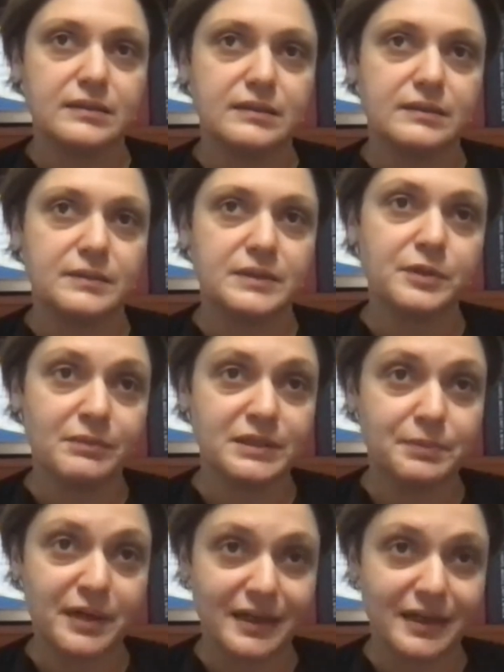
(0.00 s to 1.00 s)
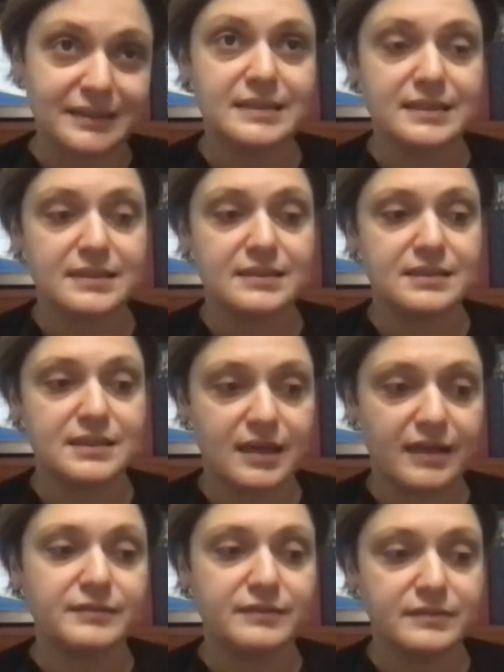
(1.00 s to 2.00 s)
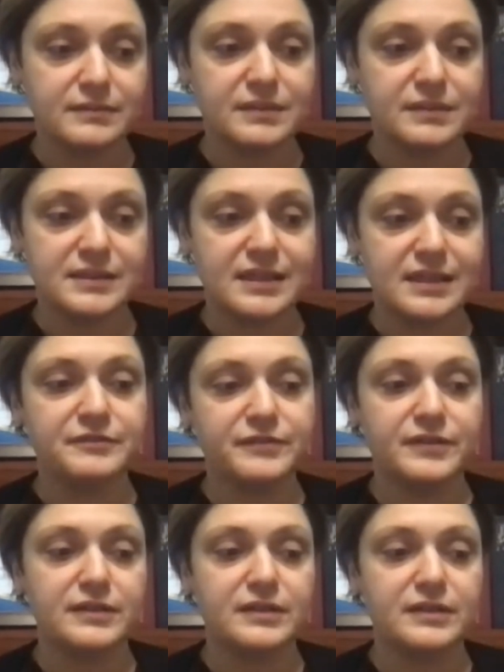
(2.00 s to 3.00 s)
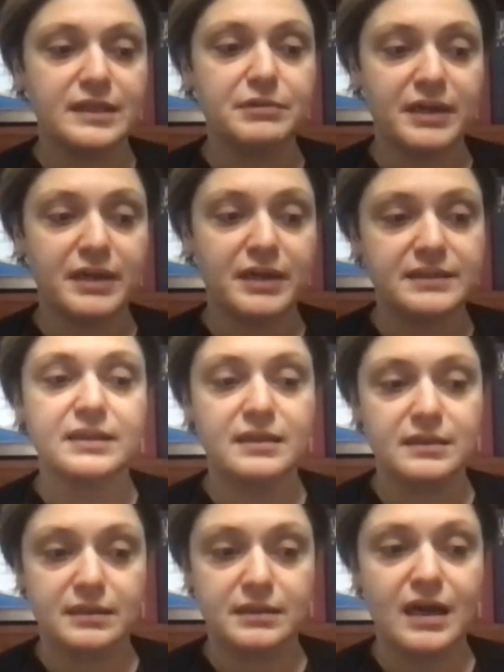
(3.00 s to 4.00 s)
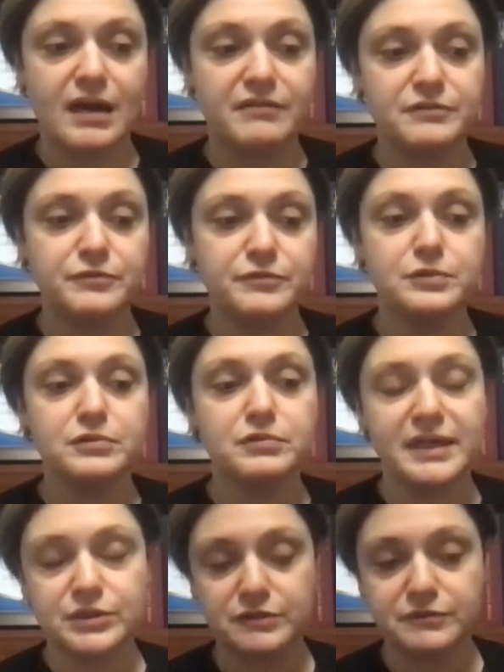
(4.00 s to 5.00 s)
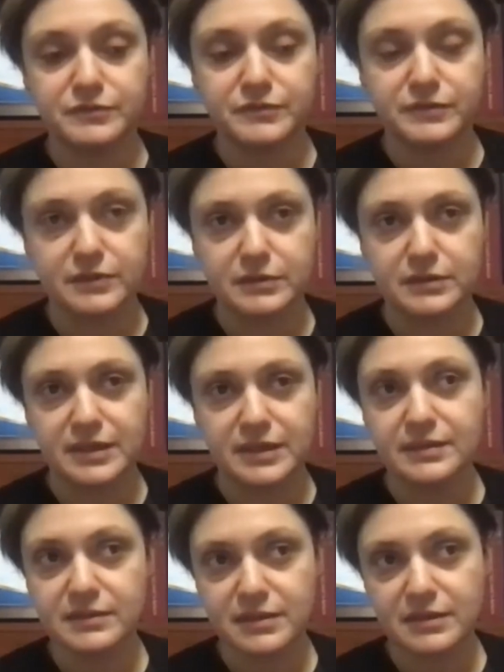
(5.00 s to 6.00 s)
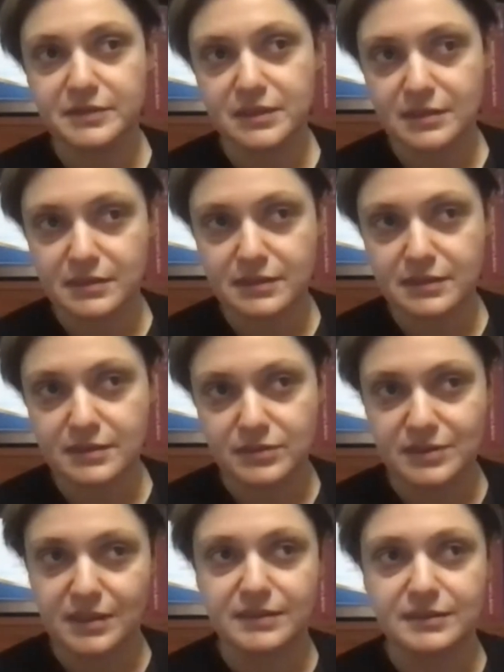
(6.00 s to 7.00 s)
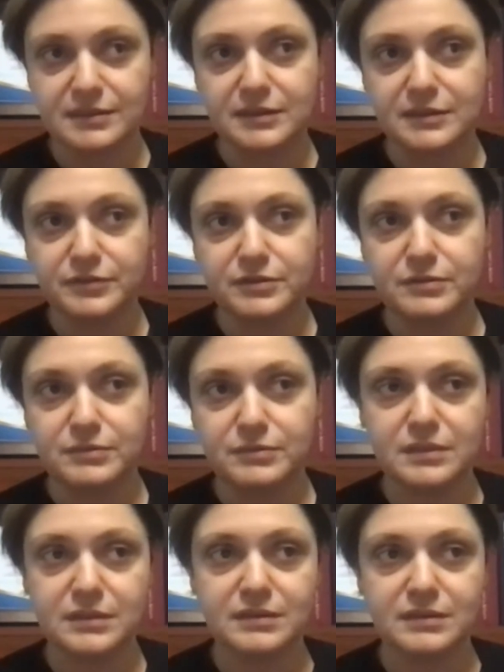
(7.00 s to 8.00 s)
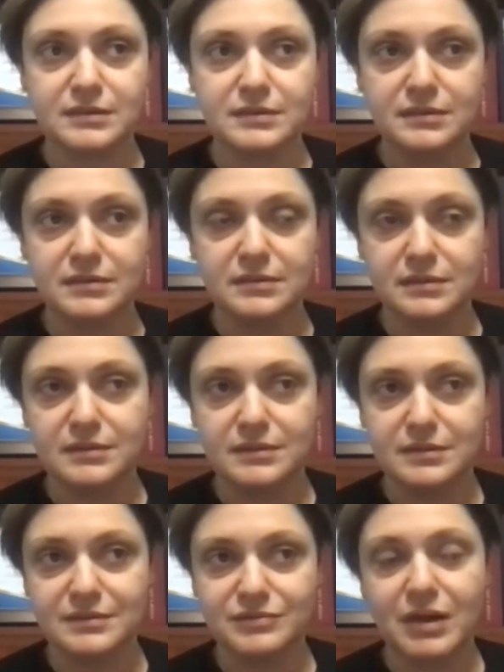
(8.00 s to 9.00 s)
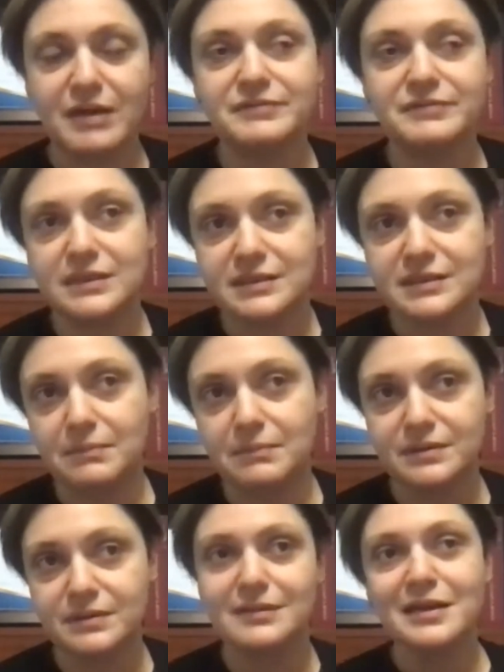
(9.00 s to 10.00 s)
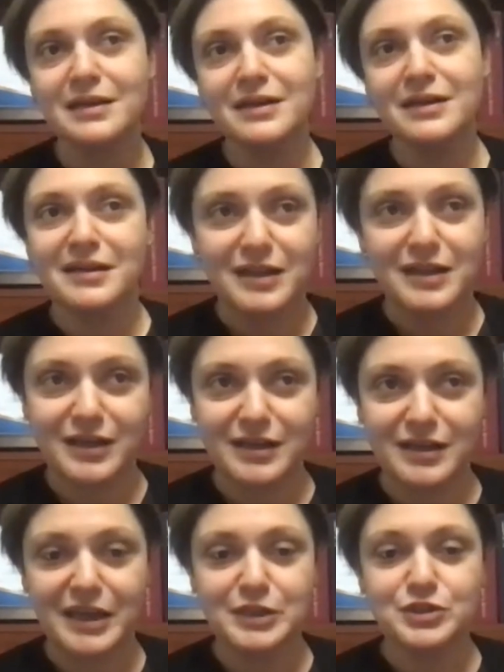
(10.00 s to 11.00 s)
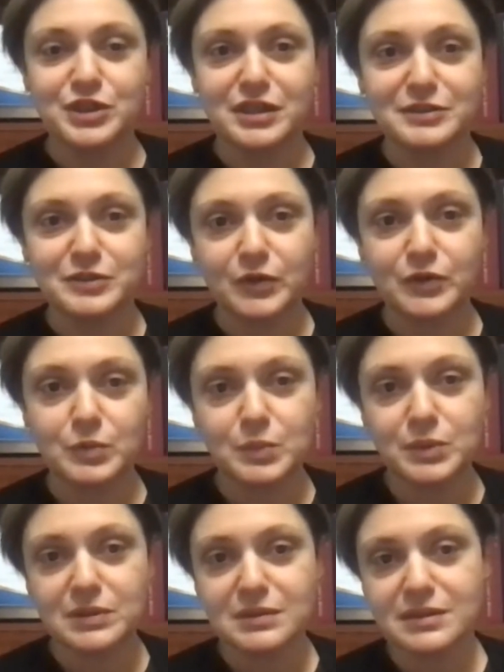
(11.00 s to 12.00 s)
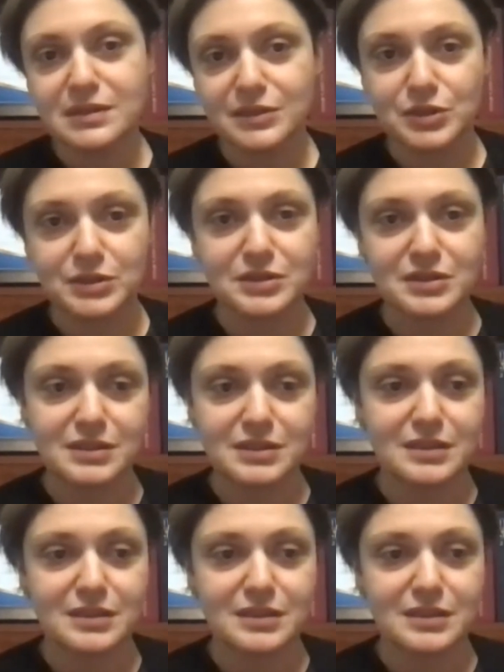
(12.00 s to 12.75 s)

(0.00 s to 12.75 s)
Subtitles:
Employment practices itself in Grata cover full range of legal services, starting from drafting sample HR documents such as